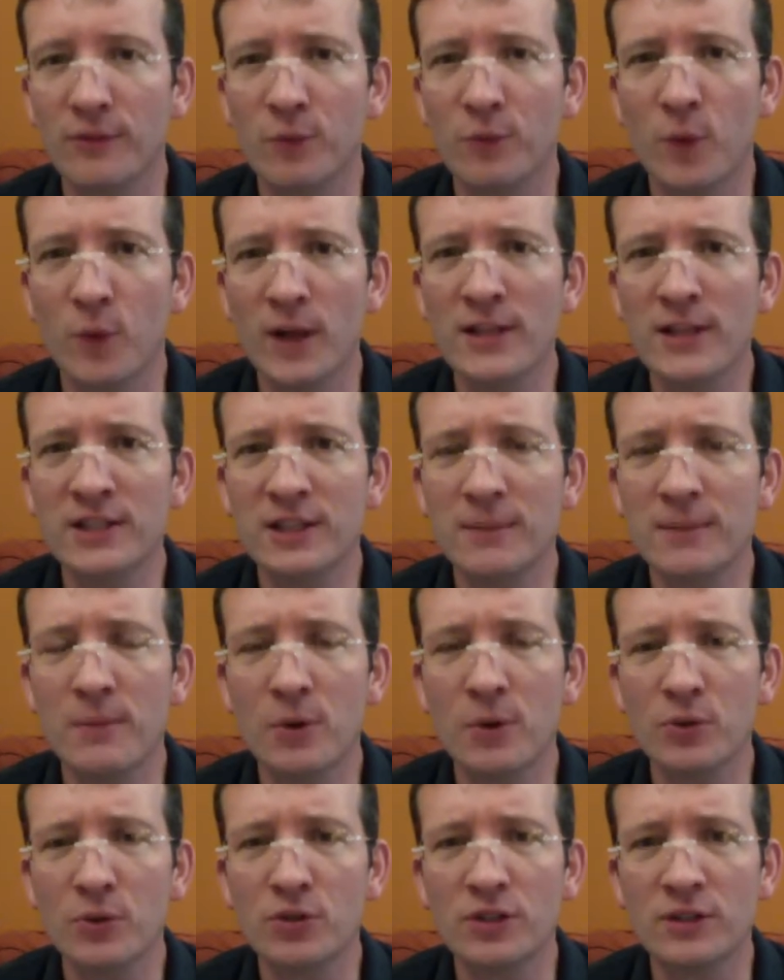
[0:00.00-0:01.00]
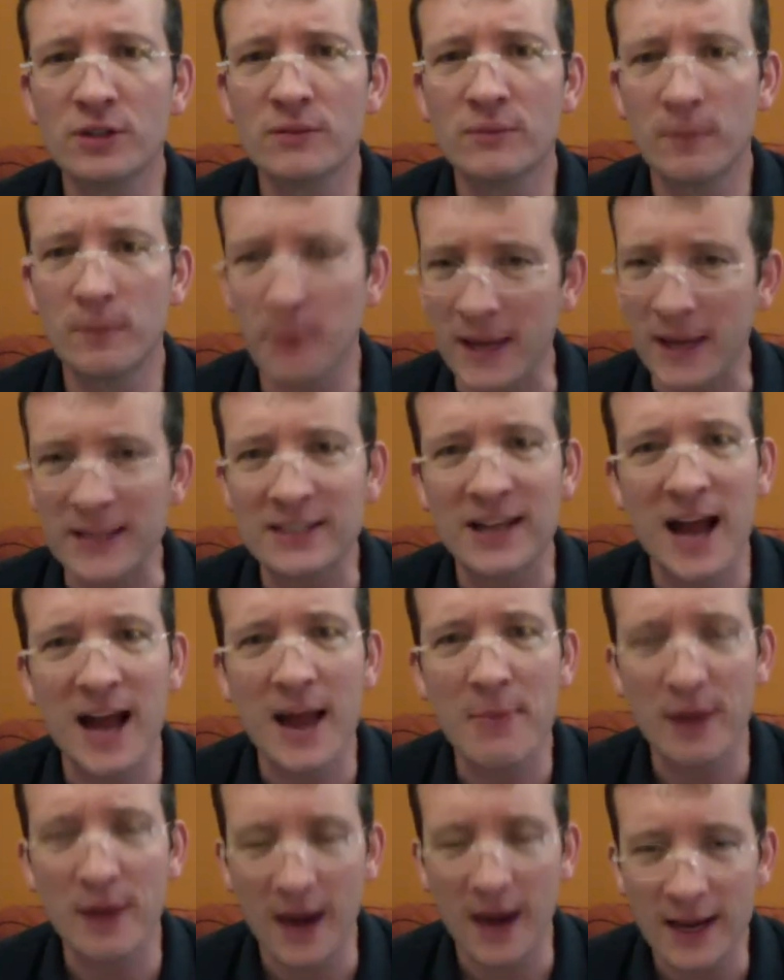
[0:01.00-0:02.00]
when's the best
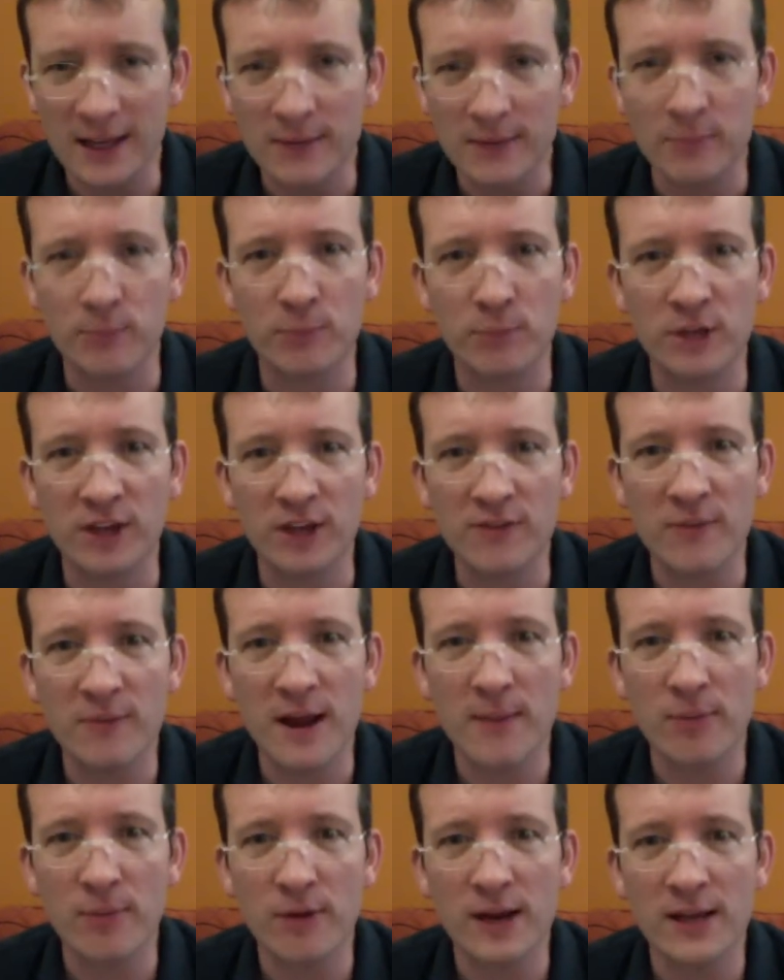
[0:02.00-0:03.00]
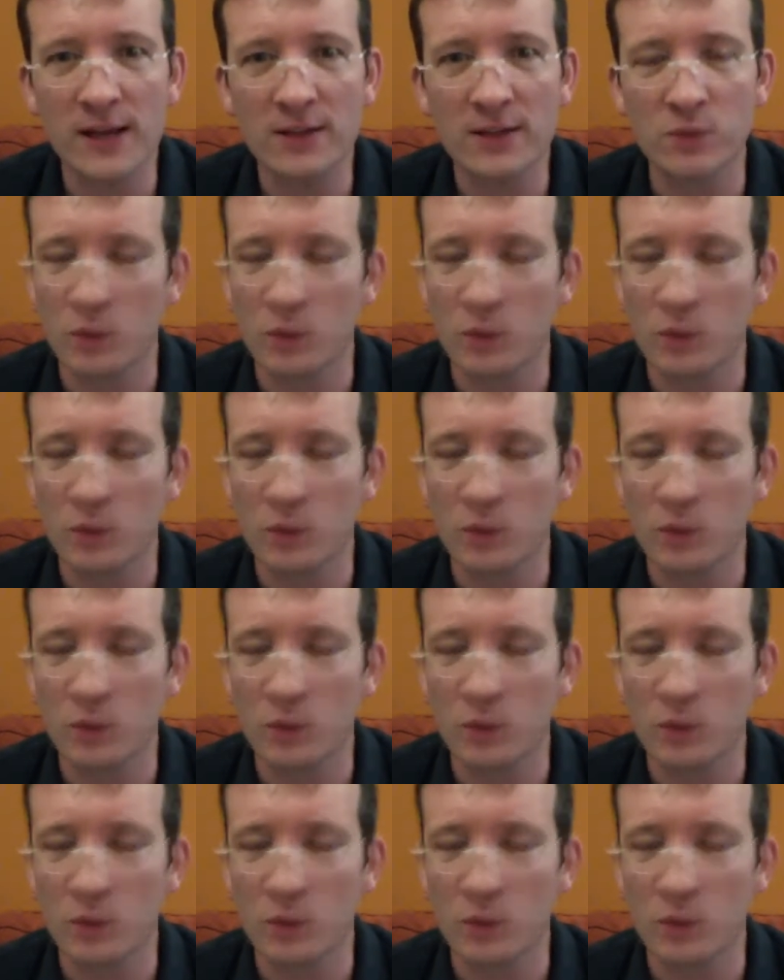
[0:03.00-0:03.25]
time that I can give my praise?